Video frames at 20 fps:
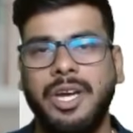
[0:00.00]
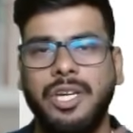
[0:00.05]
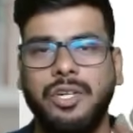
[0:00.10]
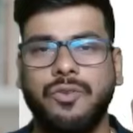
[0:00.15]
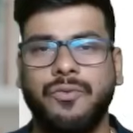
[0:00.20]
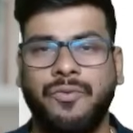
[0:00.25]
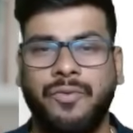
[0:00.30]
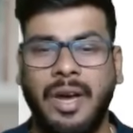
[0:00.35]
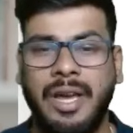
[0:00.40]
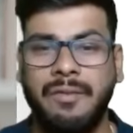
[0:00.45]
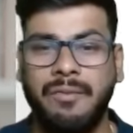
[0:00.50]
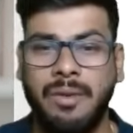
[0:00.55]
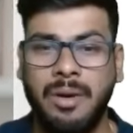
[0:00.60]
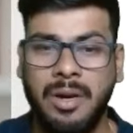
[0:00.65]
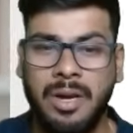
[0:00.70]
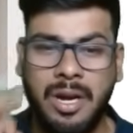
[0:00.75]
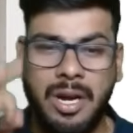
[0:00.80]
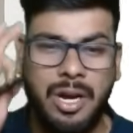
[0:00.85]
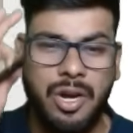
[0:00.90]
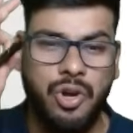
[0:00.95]
to 5,
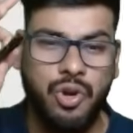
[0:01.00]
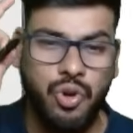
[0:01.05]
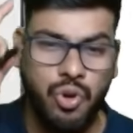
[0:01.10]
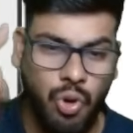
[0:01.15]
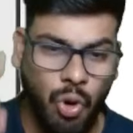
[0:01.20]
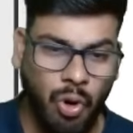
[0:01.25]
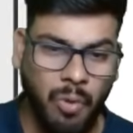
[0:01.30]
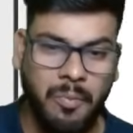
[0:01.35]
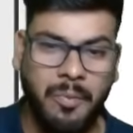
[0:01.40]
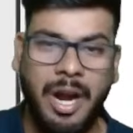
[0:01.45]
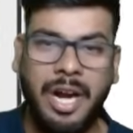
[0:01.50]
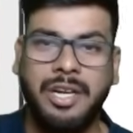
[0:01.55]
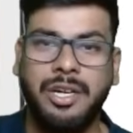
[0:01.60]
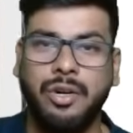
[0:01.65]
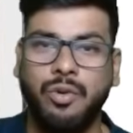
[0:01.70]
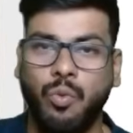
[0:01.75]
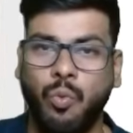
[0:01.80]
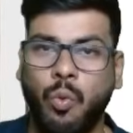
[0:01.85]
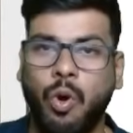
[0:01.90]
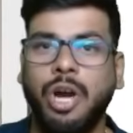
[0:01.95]
no matter
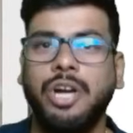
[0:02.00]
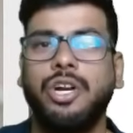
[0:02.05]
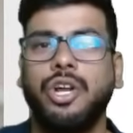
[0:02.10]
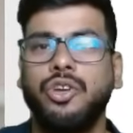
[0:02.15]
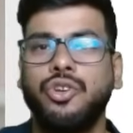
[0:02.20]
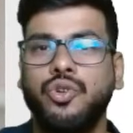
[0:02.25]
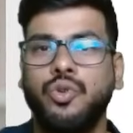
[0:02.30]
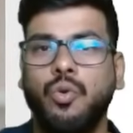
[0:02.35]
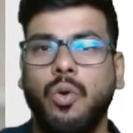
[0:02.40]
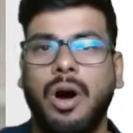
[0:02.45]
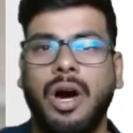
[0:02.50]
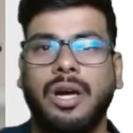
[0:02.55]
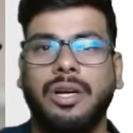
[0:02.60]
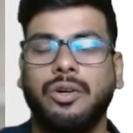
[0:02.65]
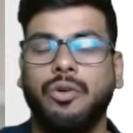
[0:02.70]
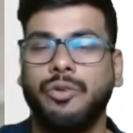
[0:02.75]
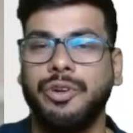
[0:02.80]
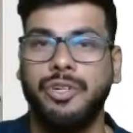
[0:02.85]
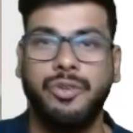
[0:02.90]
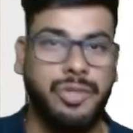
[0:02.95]
what you are
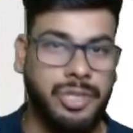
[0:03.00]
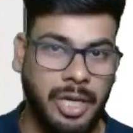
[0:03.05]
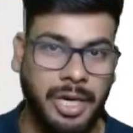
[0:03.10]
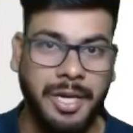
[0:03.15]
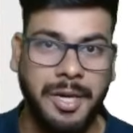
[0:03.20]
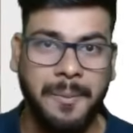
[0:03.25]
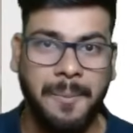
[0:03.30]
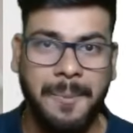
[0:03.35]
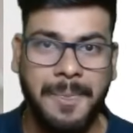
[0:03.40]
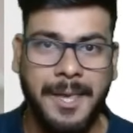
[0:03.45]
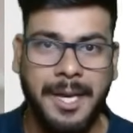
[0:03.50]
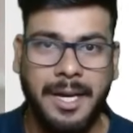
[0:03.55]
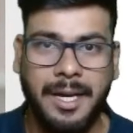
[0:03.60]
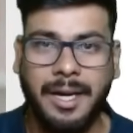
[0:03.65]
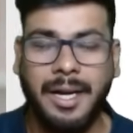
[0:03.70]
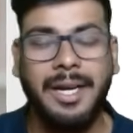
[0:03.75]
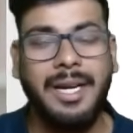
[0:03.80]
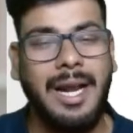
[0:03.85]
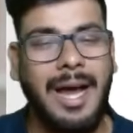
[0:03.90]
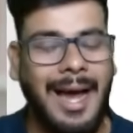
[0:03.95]
going to study, right?